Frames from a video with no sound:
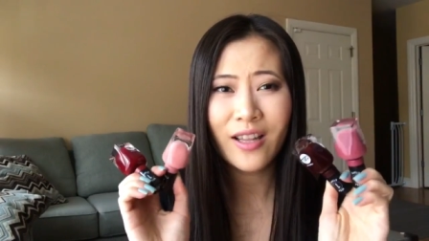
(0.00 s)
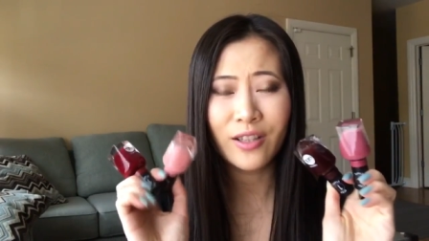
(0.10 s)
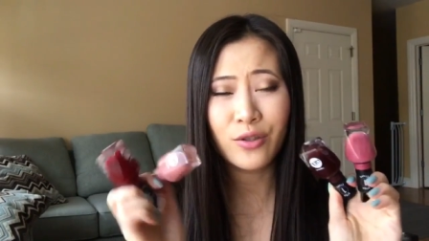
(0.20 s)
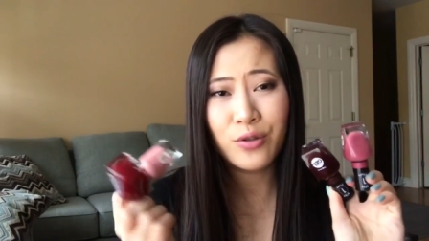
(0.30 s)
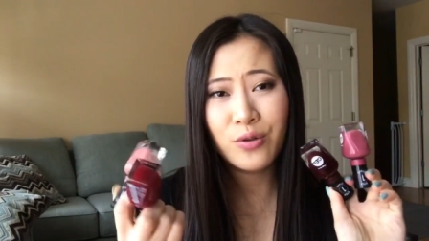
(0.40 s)

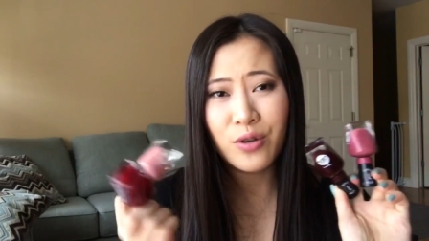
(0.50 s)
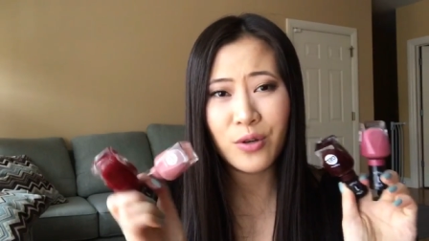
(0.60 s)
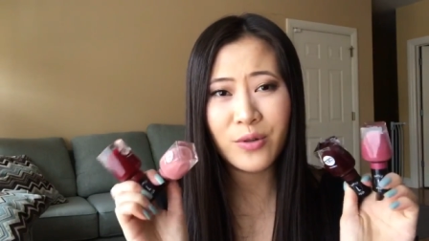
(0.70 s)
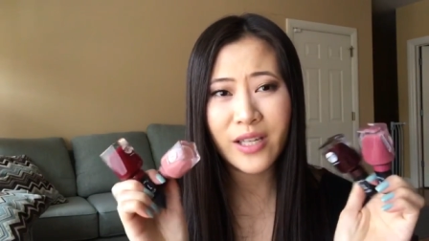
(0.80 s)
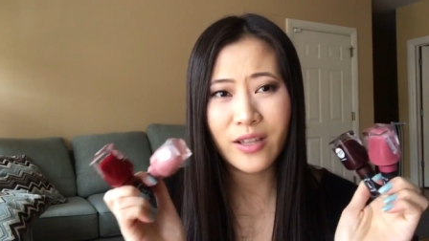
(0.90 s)
the two
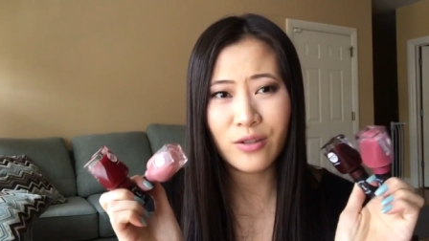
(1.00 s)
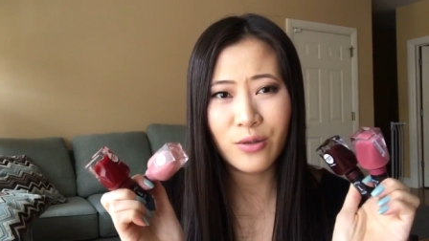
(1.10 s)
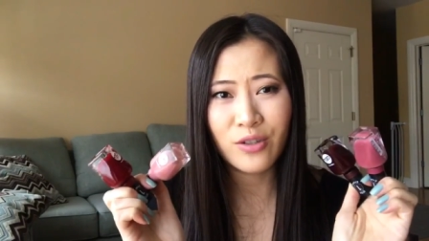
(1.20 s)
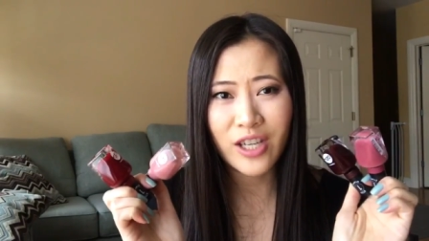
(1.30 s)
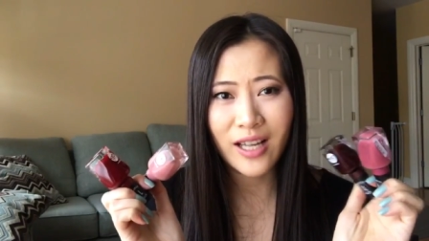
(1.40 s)
nudes and the
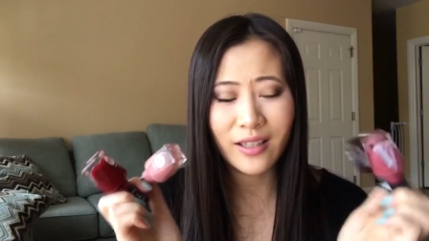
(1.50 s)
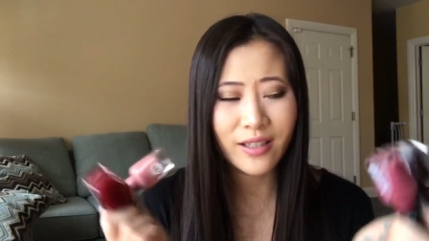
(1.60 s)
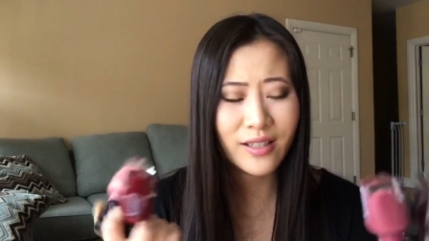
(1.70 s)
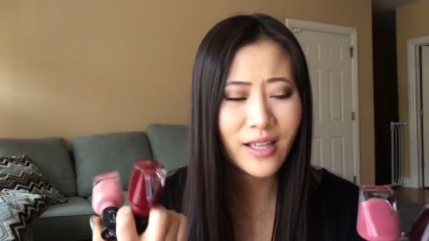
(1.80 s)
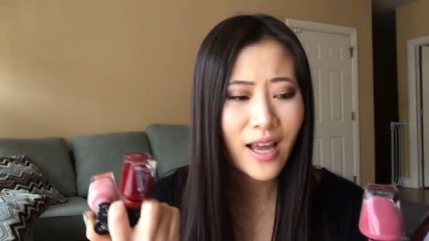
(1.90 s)
two
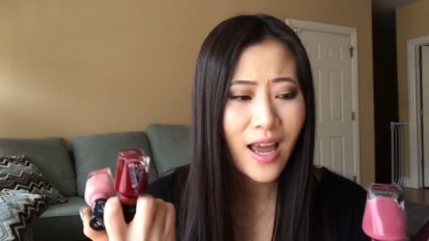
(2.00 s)
jellies